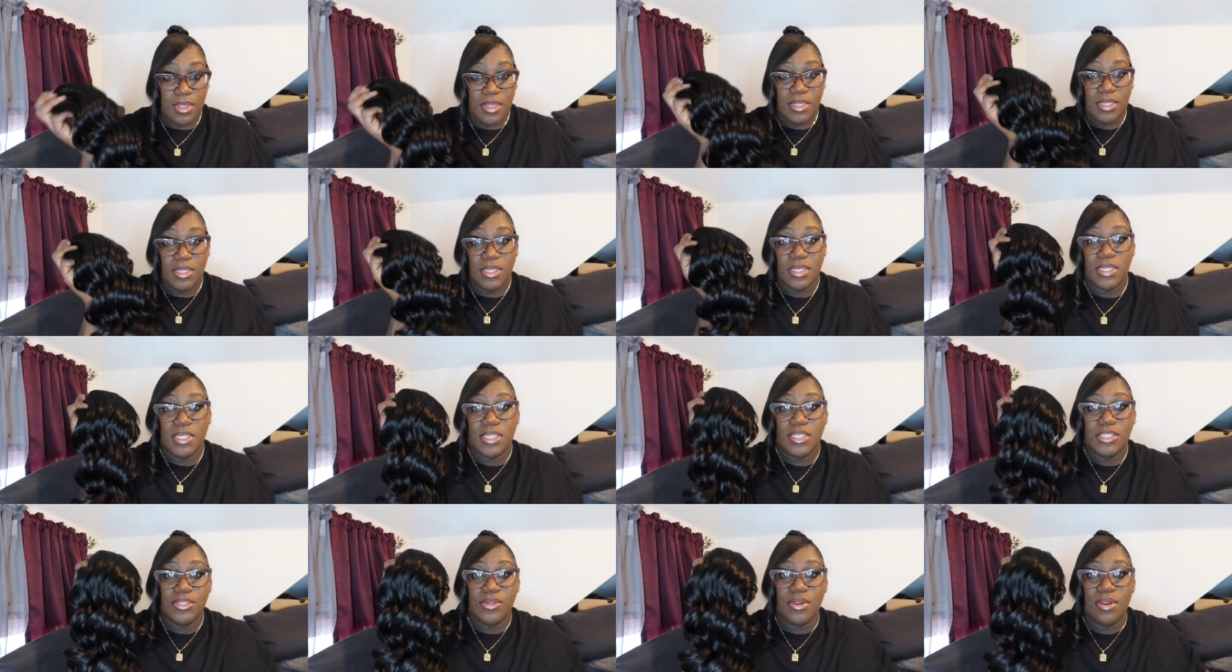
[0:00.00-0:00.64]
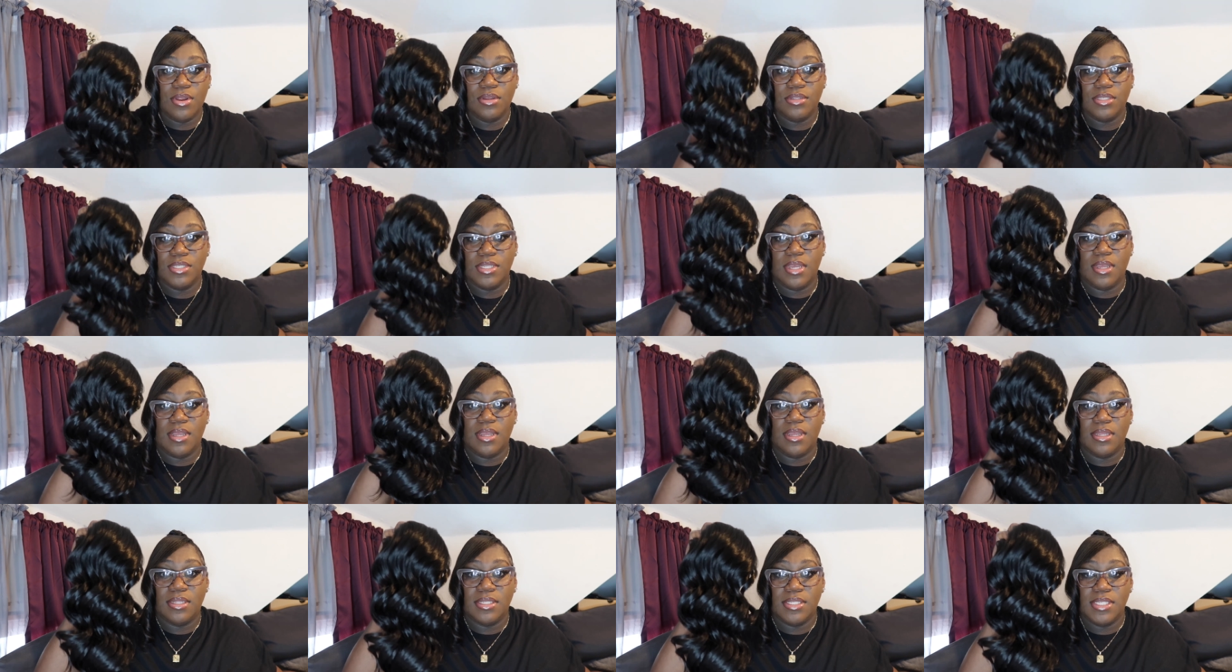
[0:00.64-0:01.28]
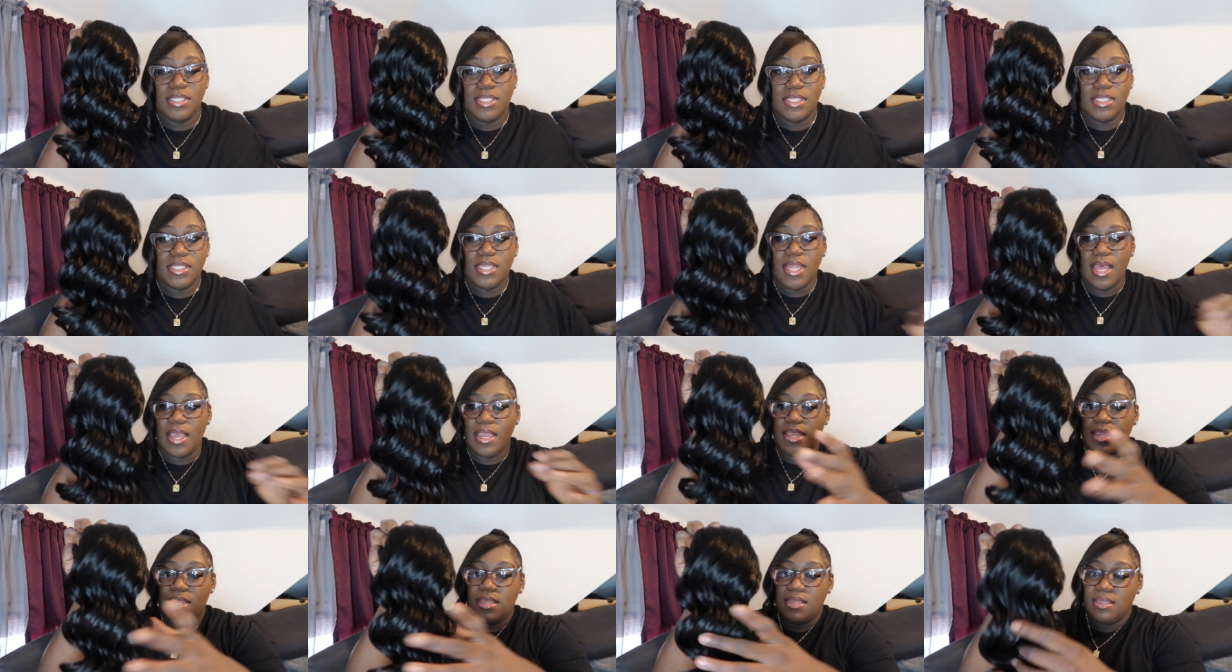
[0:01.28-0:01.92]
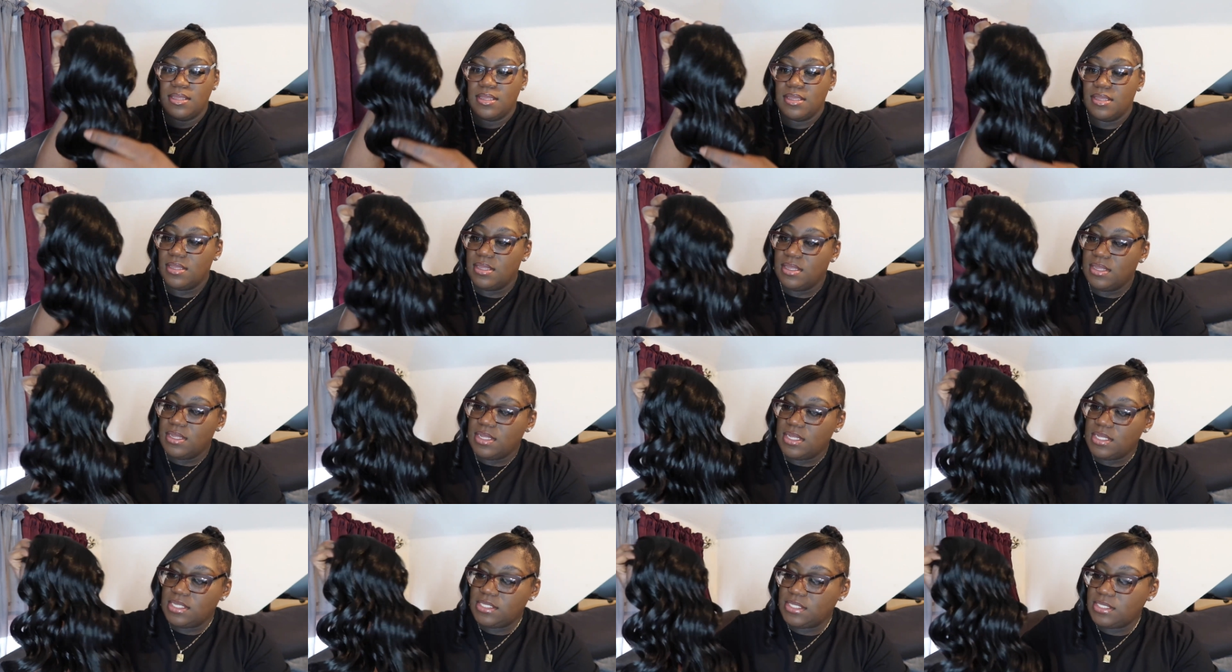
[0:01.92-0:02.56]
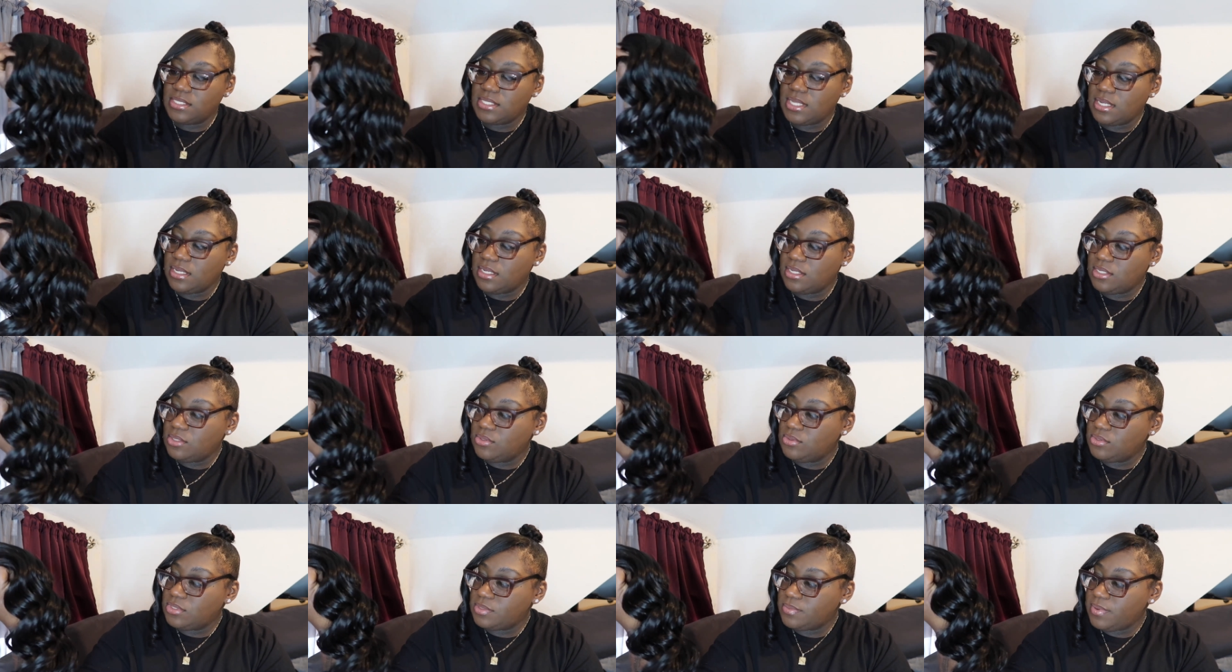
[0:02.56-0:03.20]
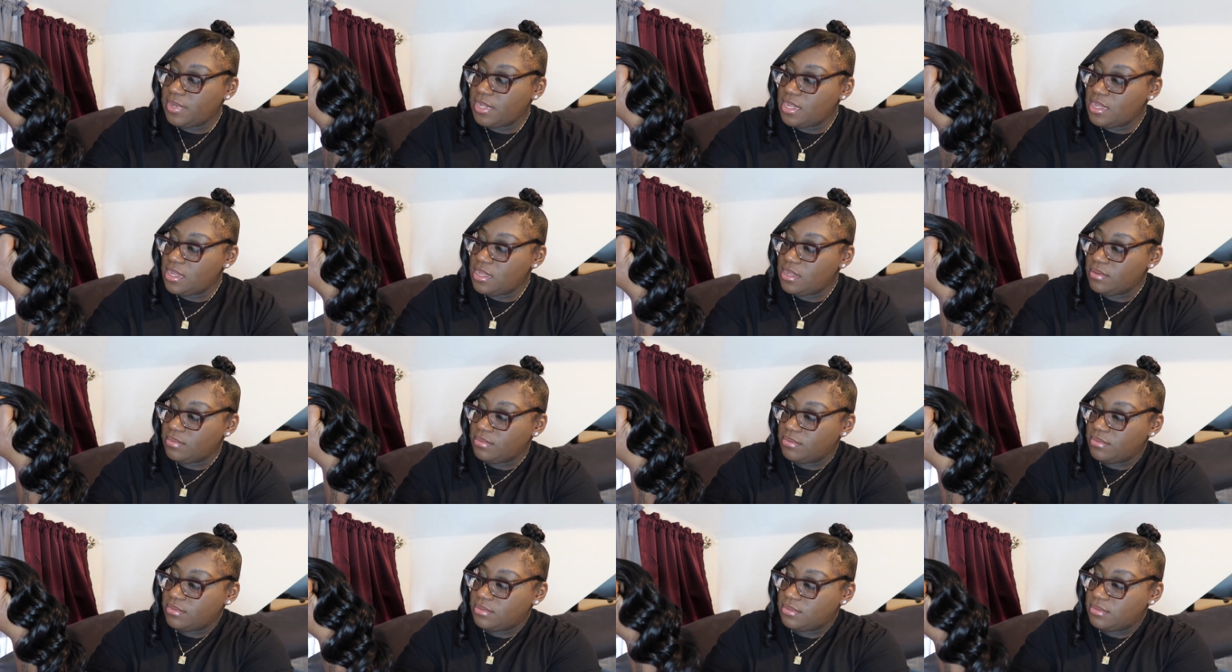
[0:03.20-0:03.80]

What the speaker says: Look at these curls, y'all. This is like, is this like a loose wave?